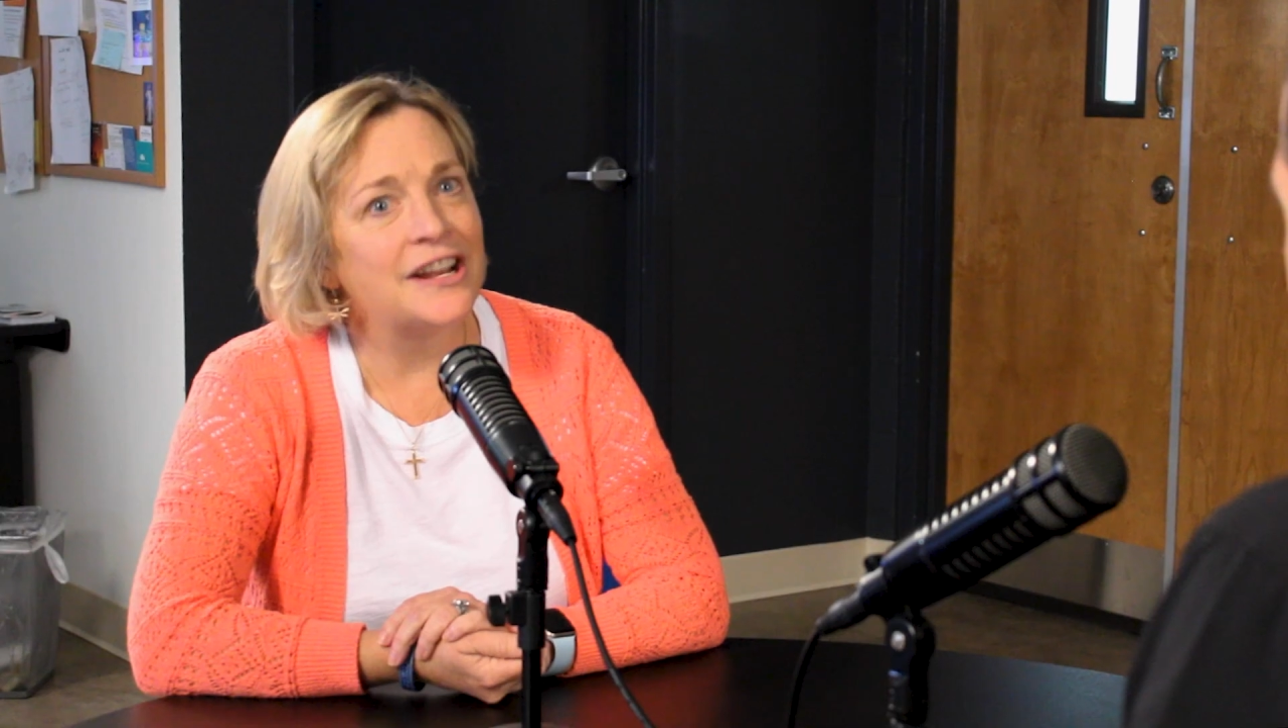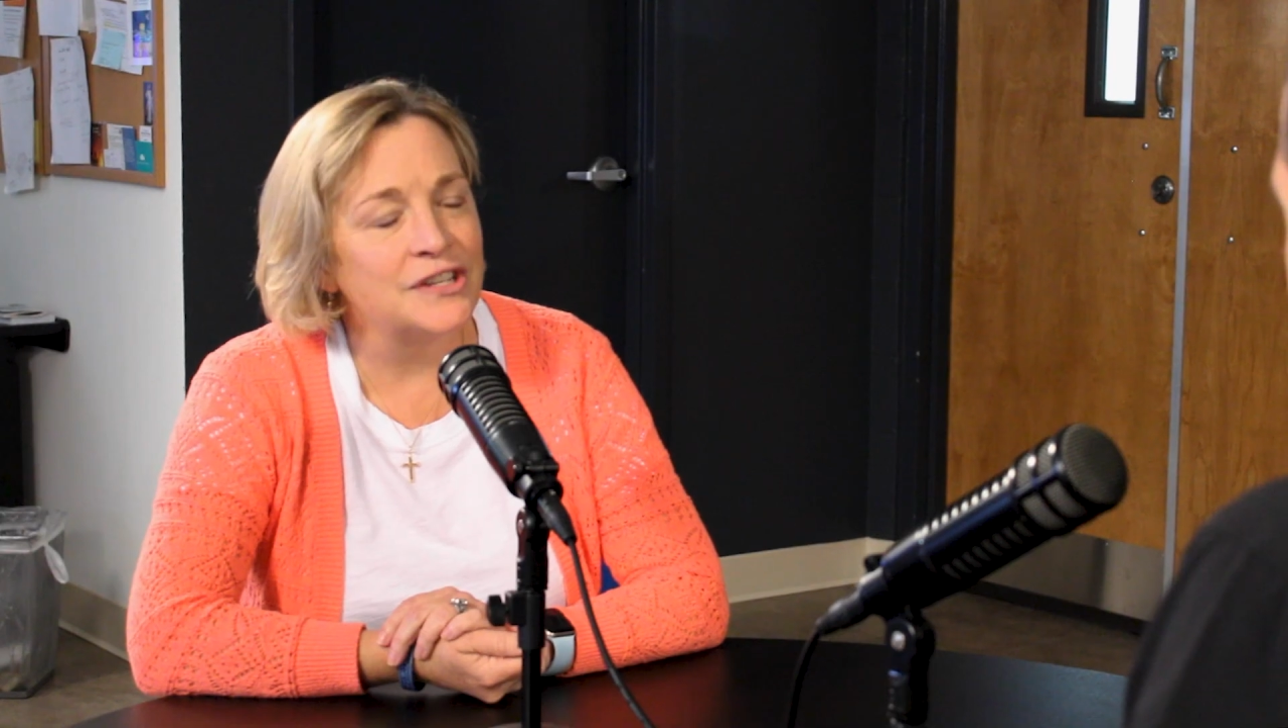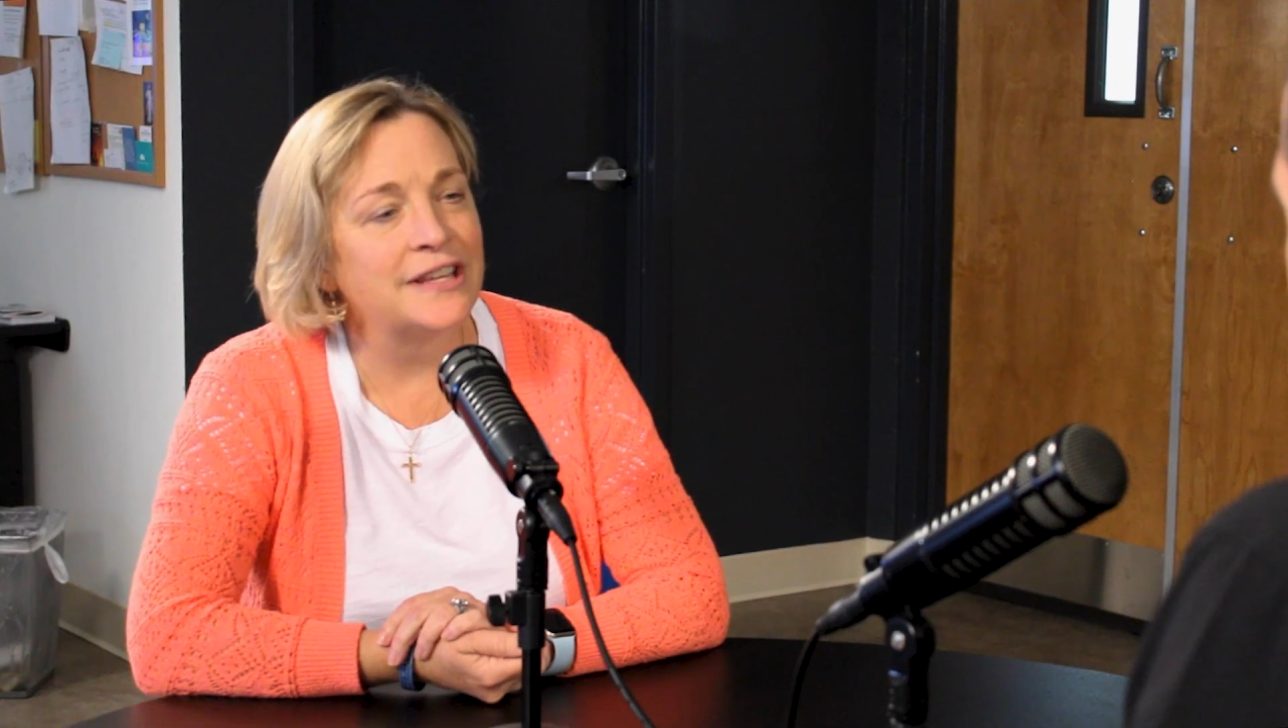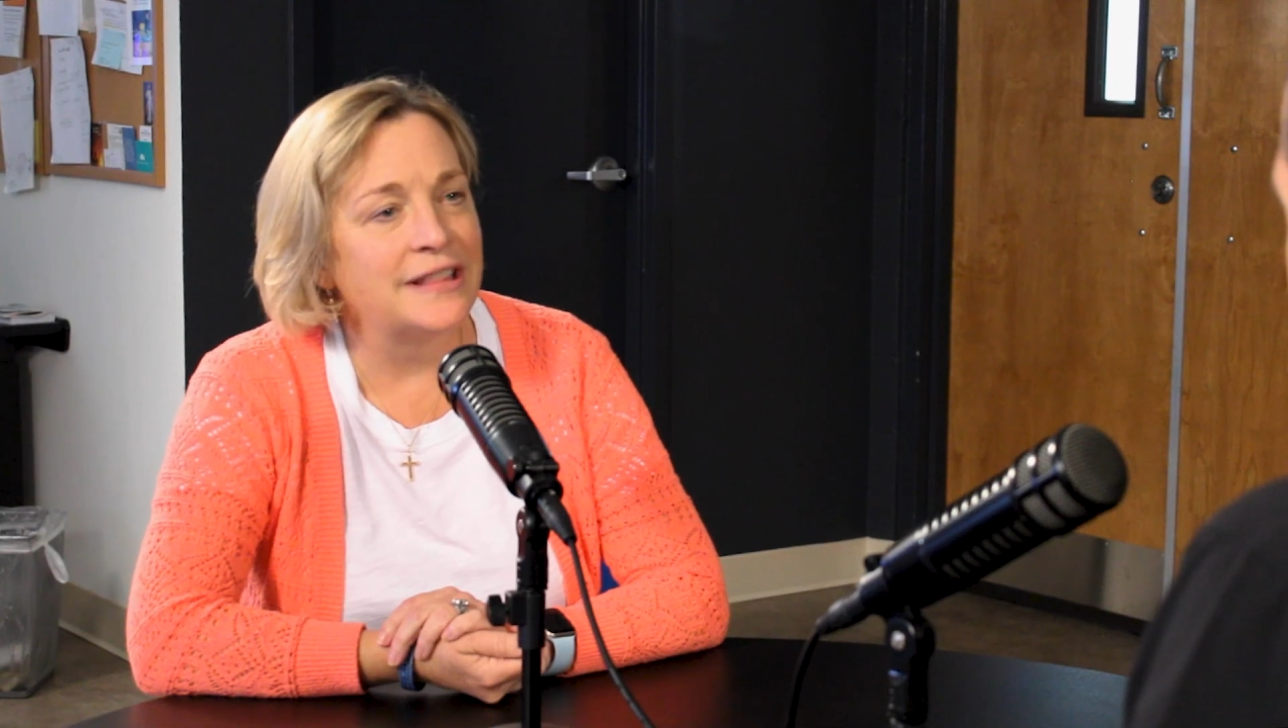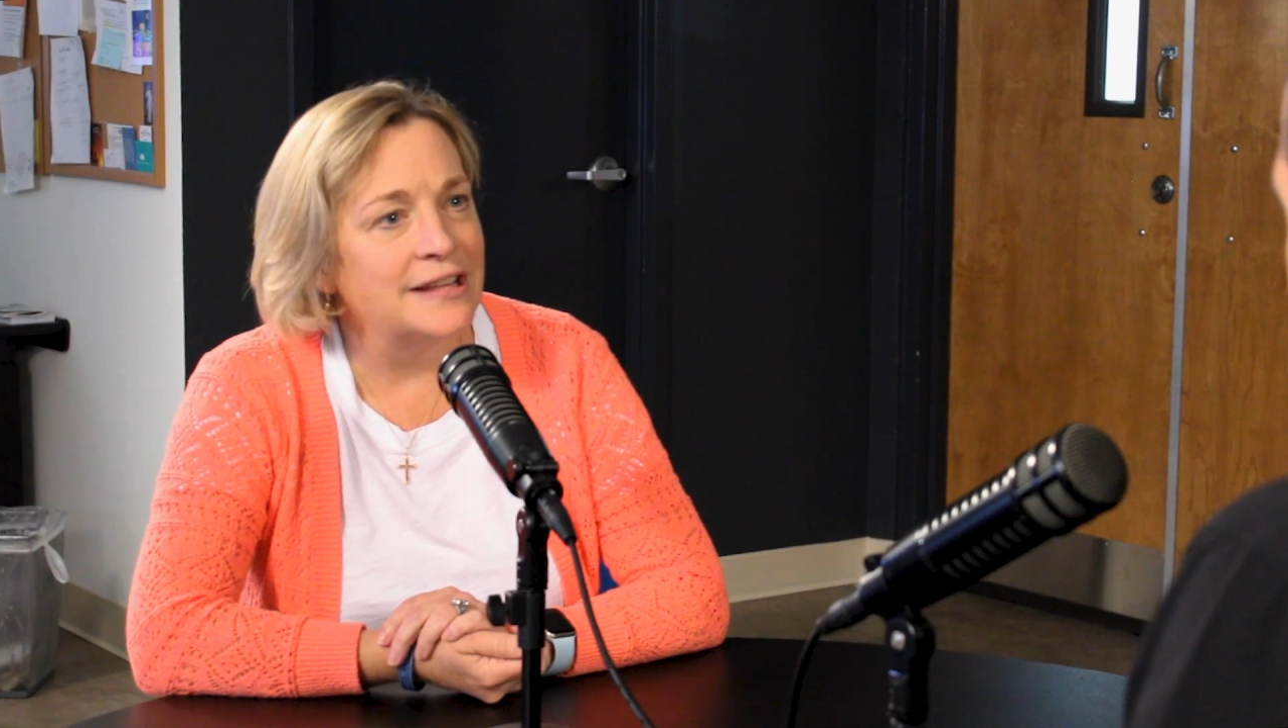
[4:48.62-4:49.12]

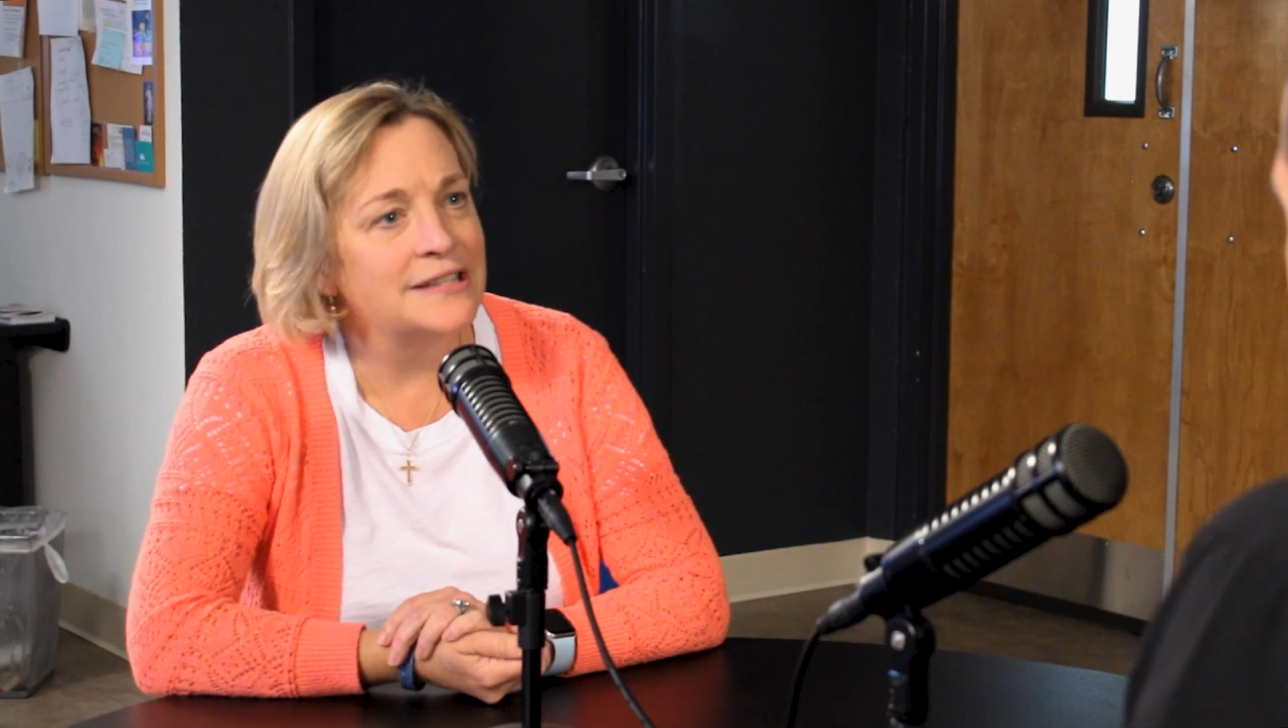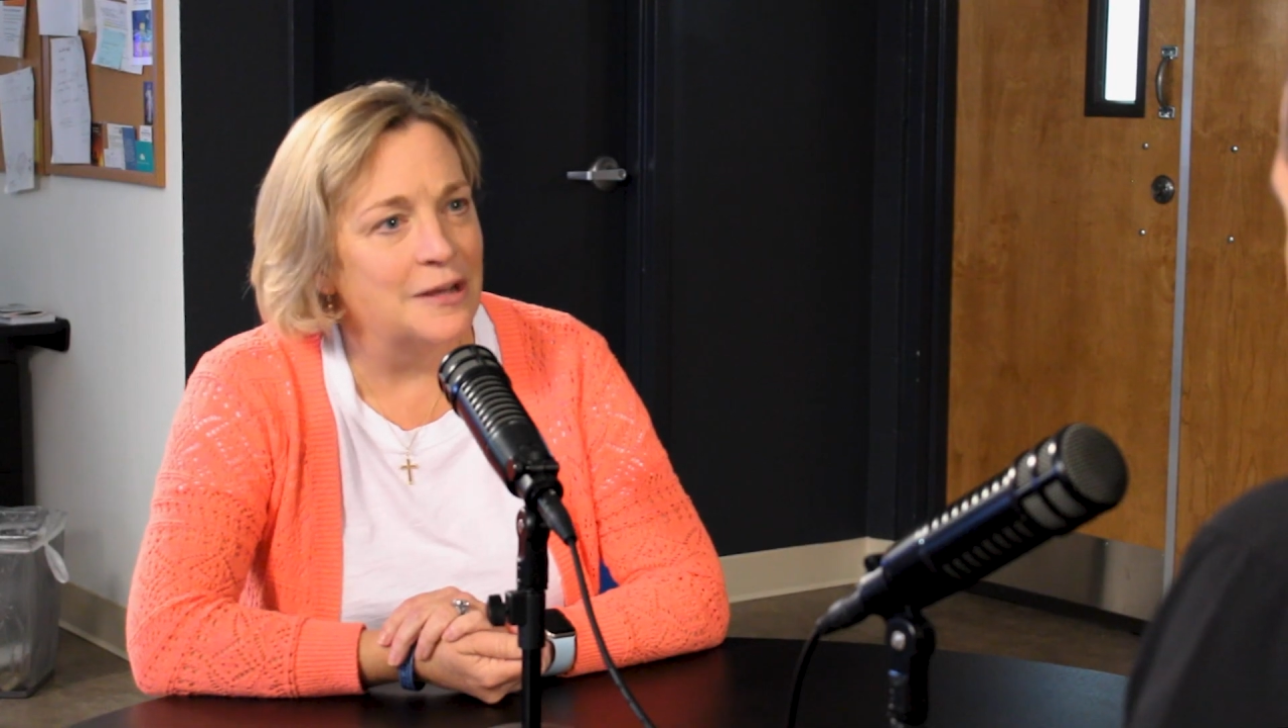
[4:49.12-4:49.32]
actually that